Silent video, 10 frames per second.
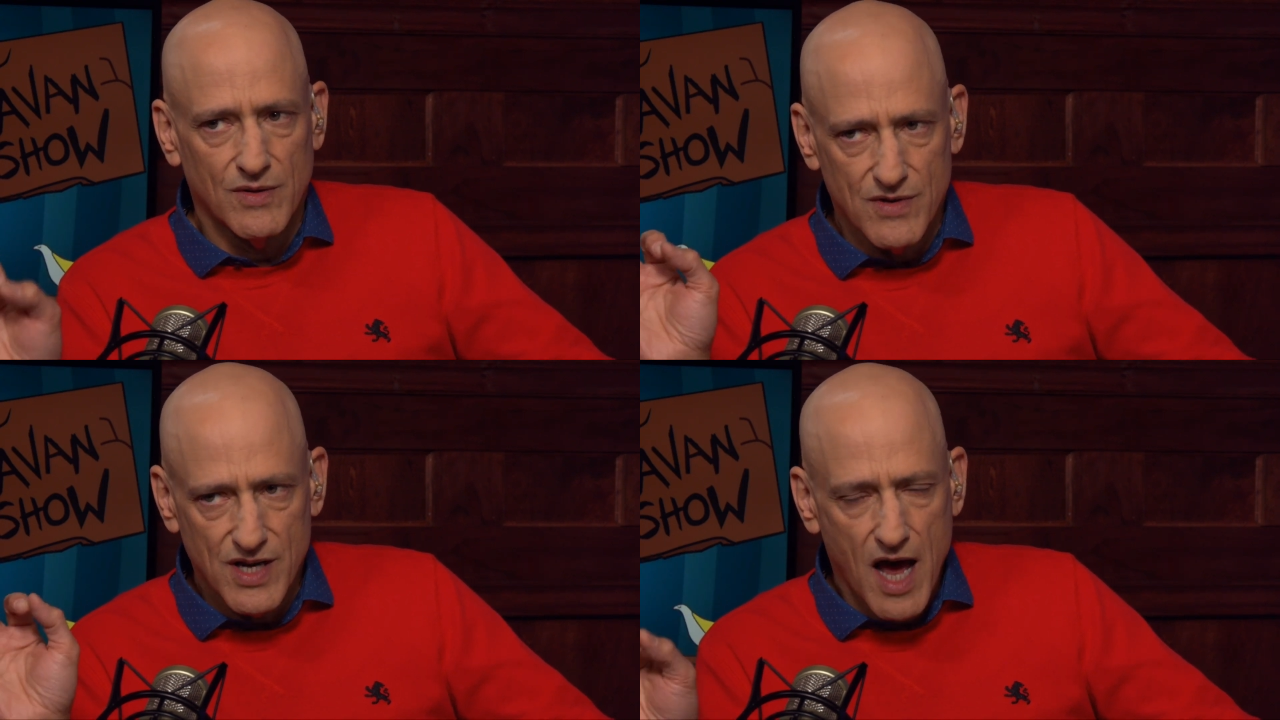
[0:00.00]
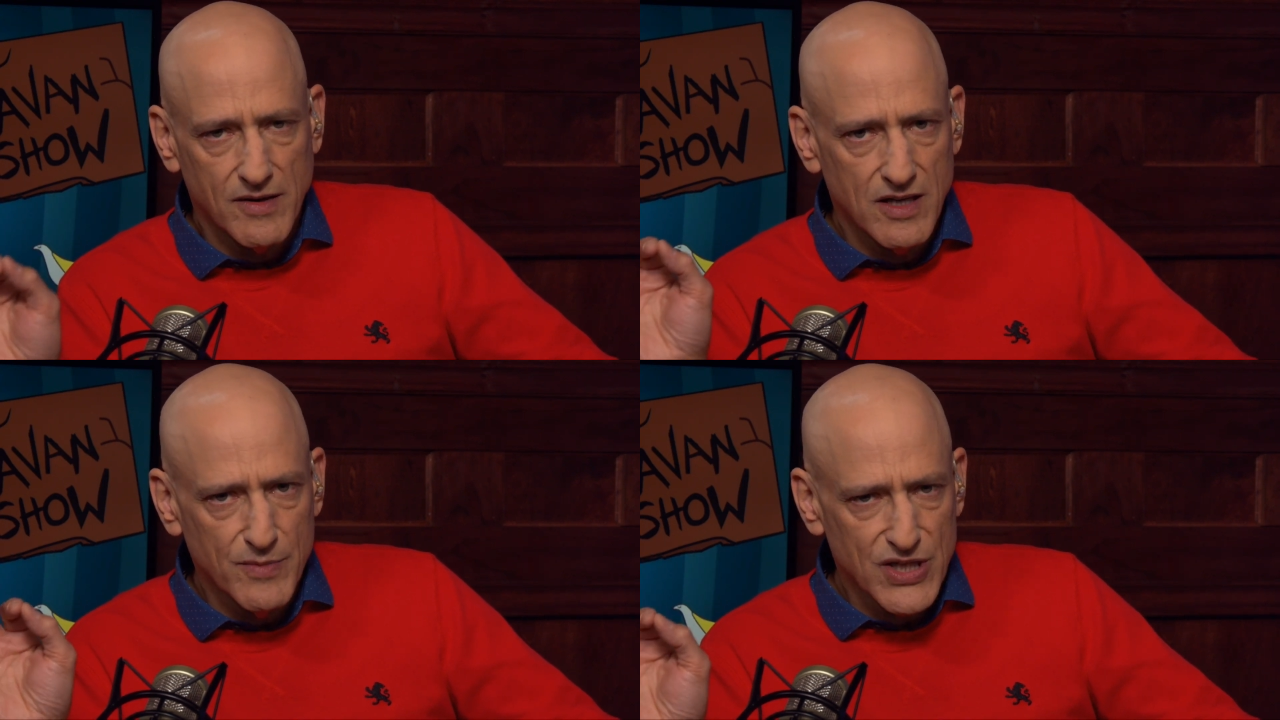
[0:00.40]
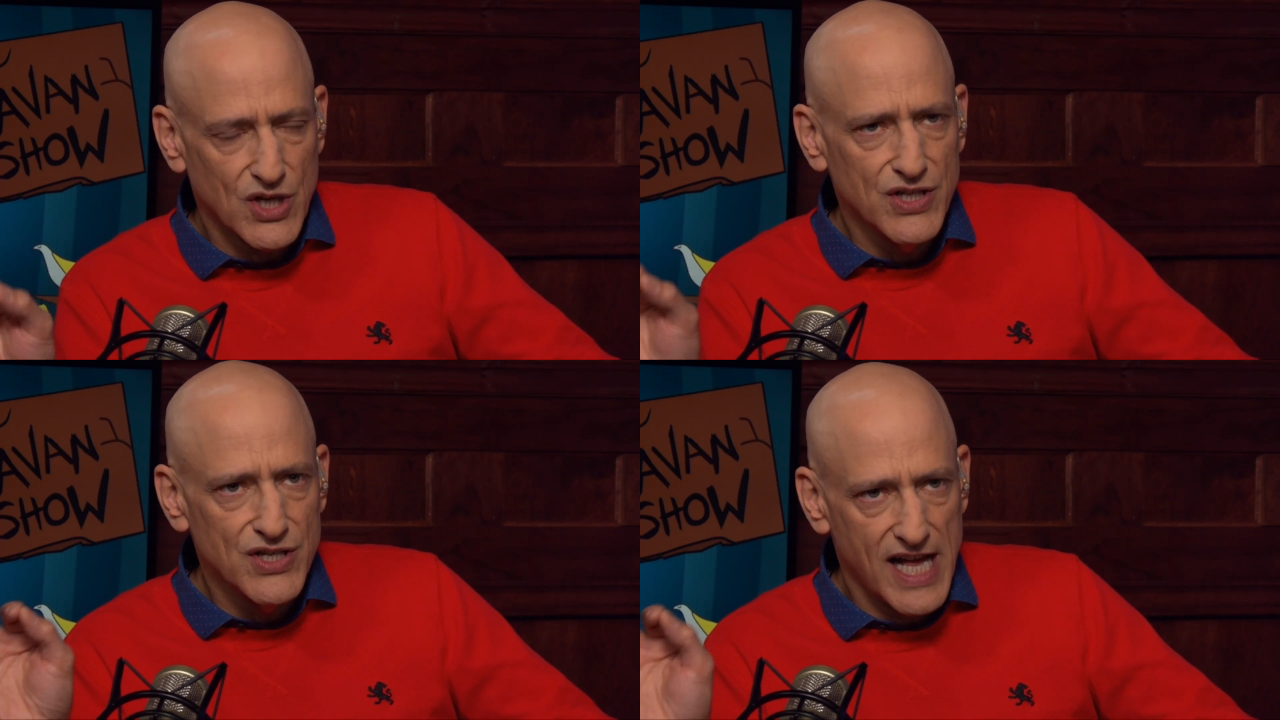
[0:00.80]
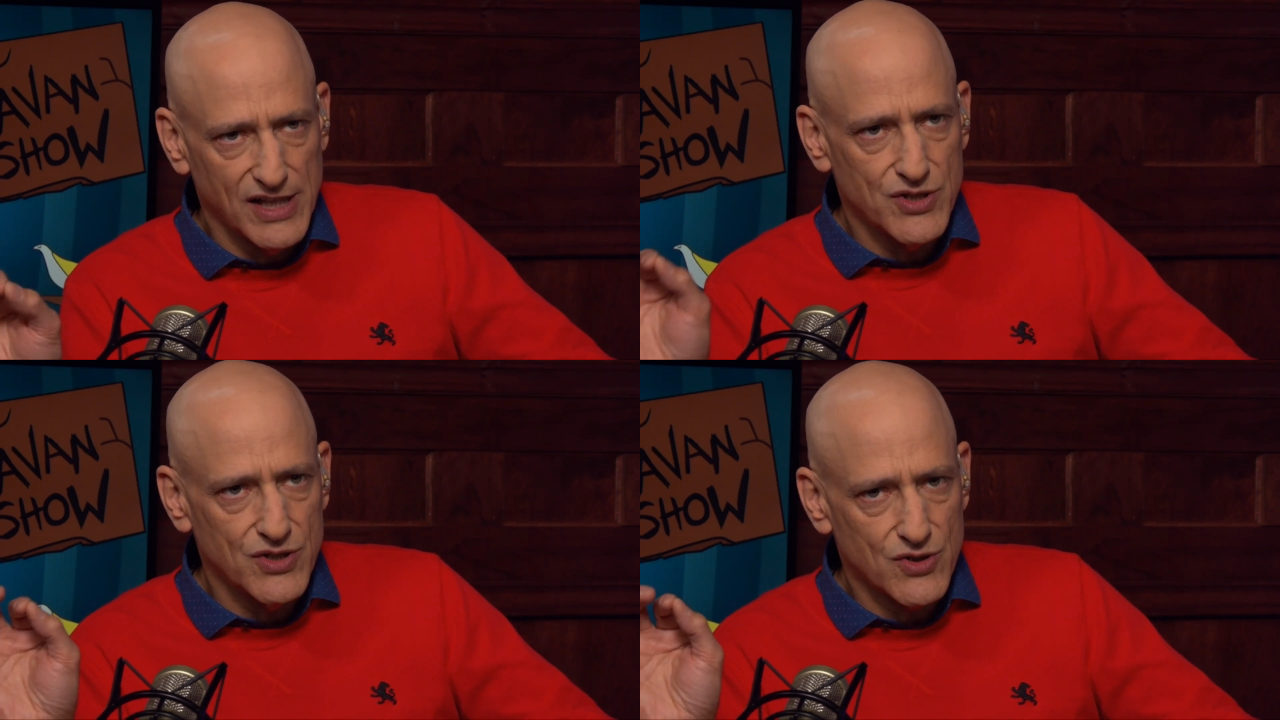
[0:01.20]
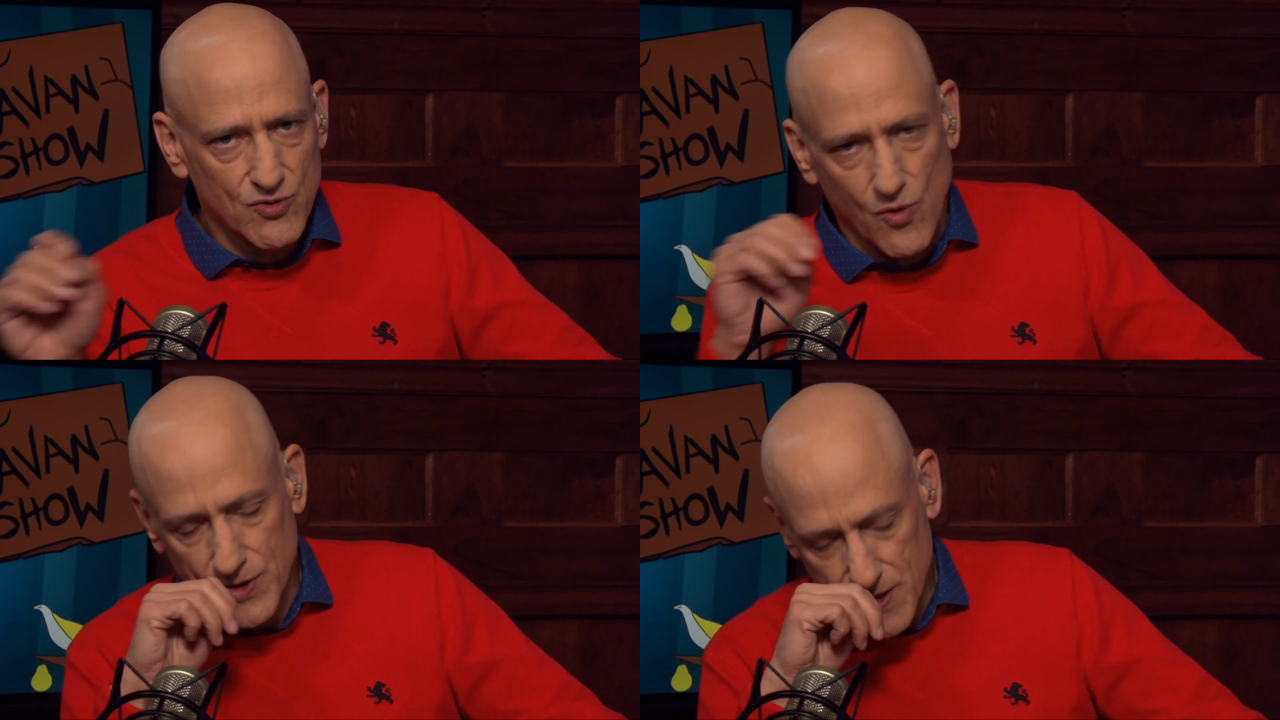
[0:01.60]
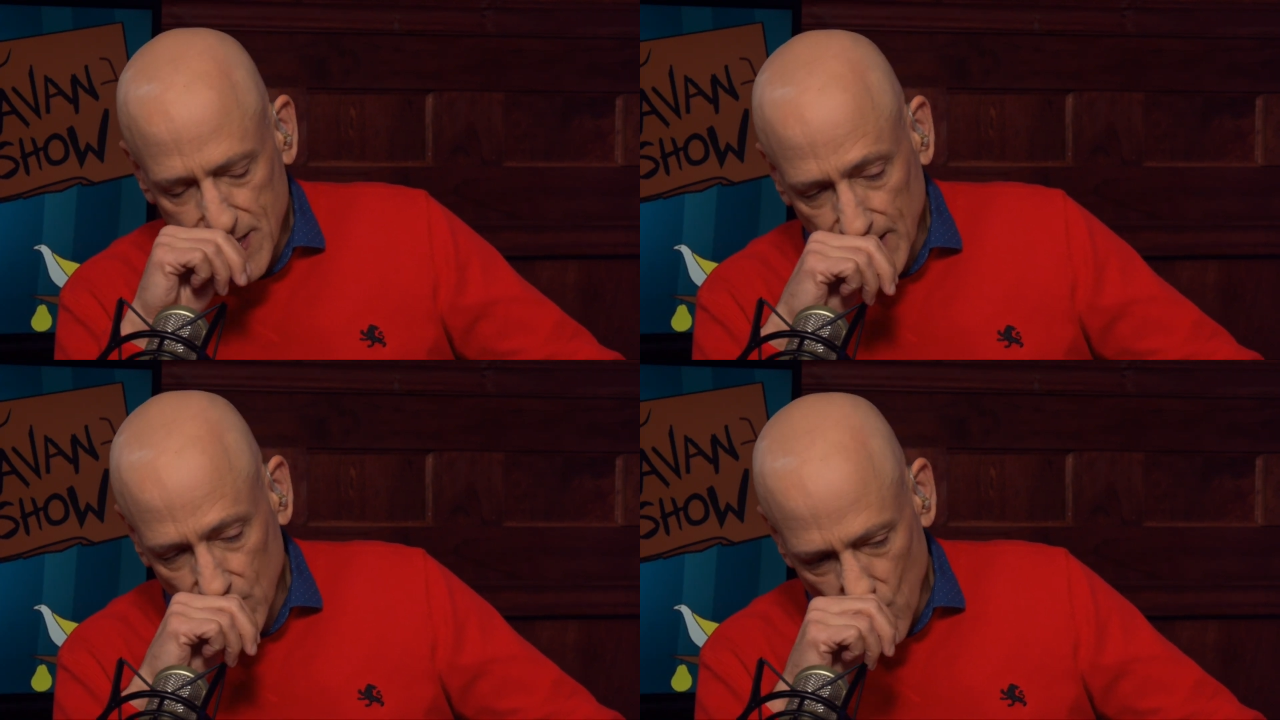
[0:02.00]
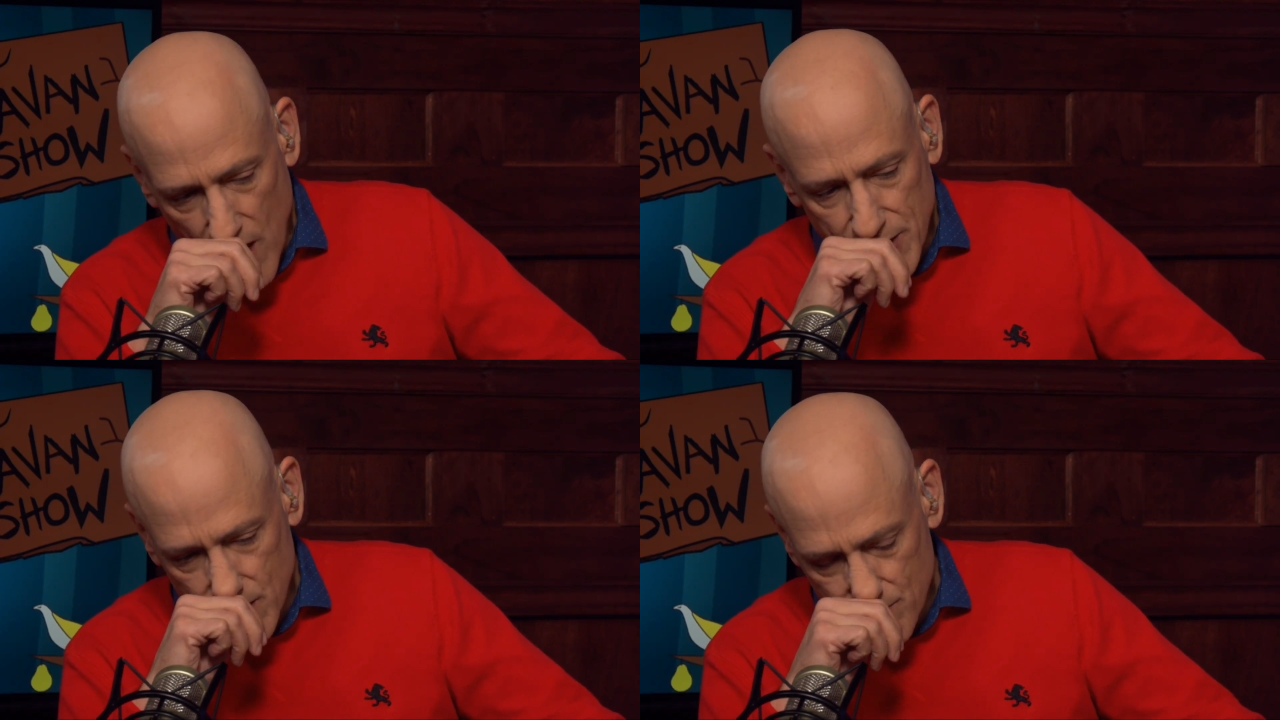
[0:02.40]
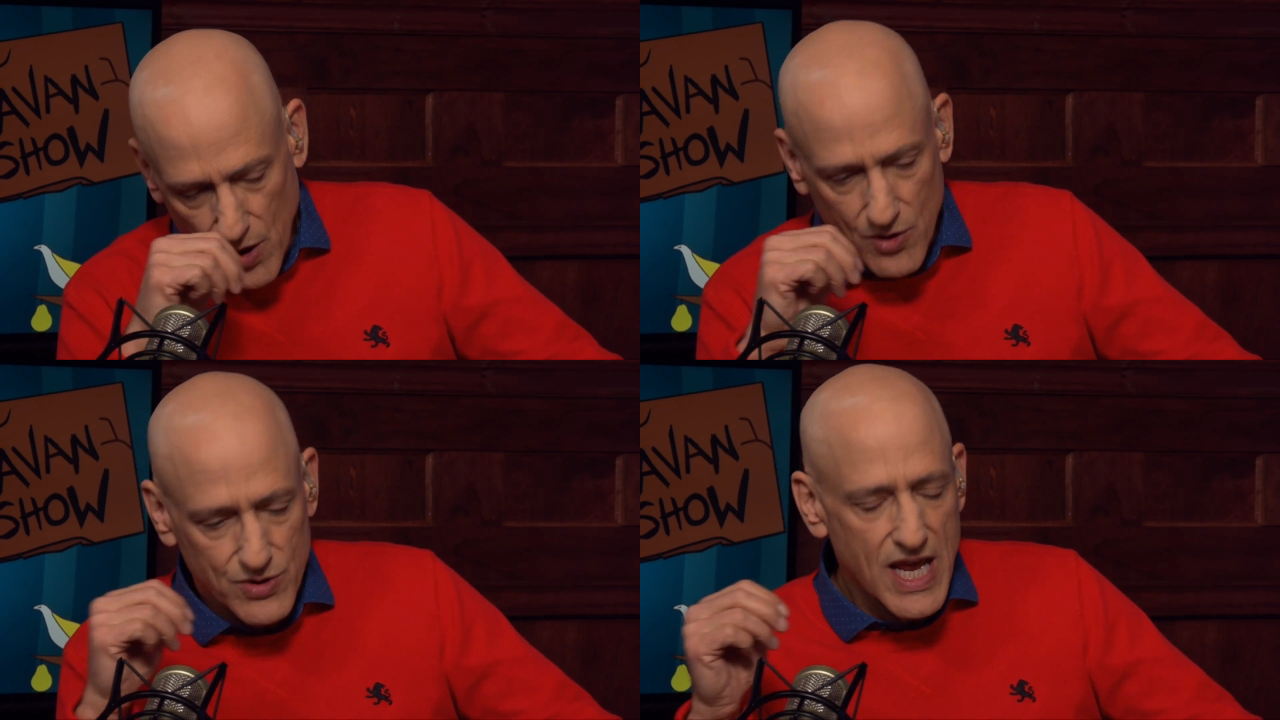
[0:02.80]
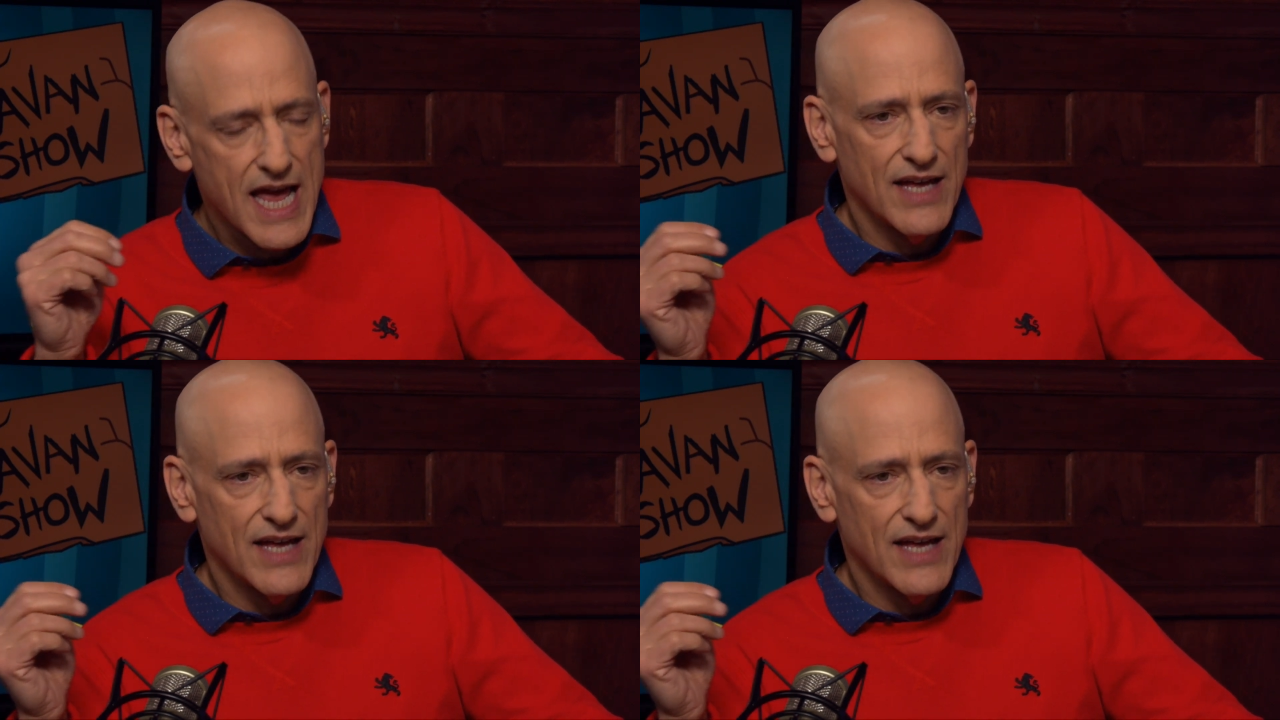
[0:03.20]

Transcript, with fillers: an anonymous intelligence source is telling the Washington Post